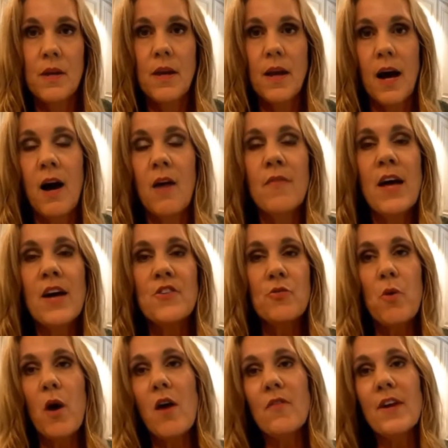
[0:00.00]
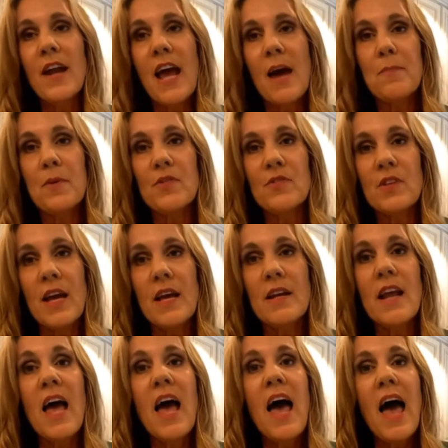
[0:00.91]
Of that
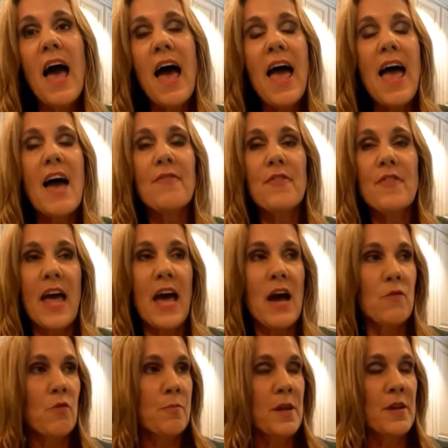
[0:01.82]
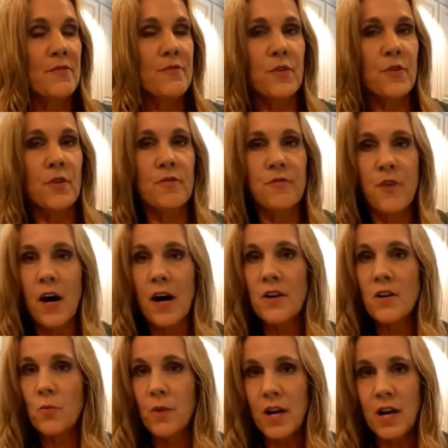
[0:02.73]
12.5%, half of that will be for
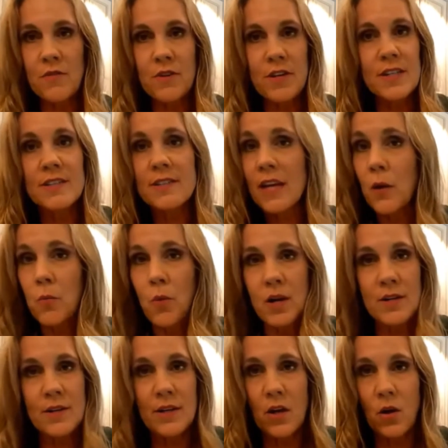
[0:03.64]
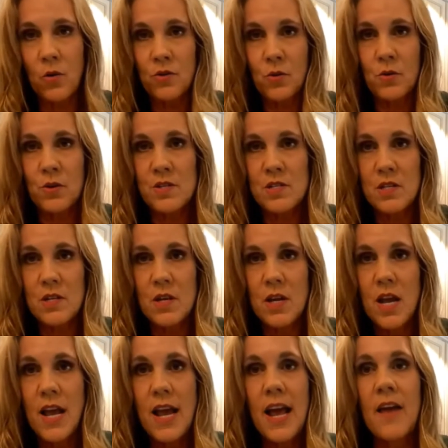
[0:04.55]
fun and whatever it is that I want it to go towards.
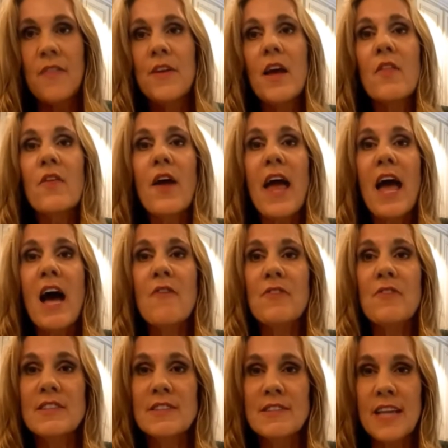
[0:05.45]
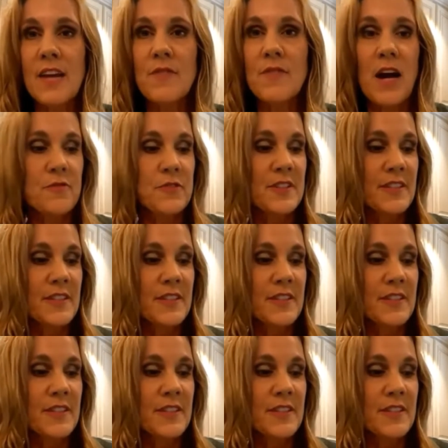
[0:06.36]
And the other half is saved out for